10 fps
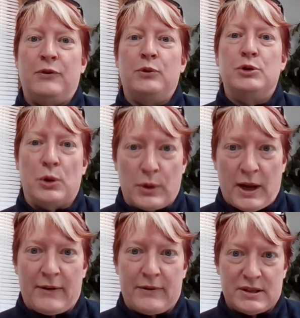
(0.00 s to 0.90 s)
if you
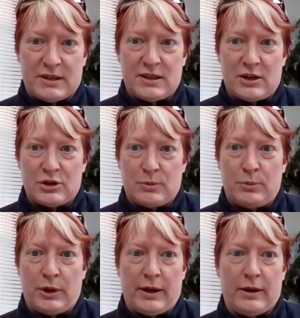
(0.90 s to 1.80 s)
don't have a
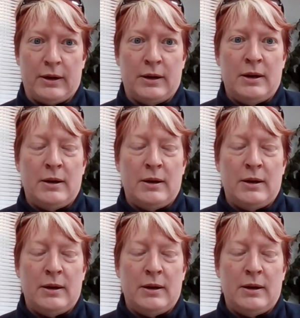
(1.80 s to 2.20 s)
succession plan?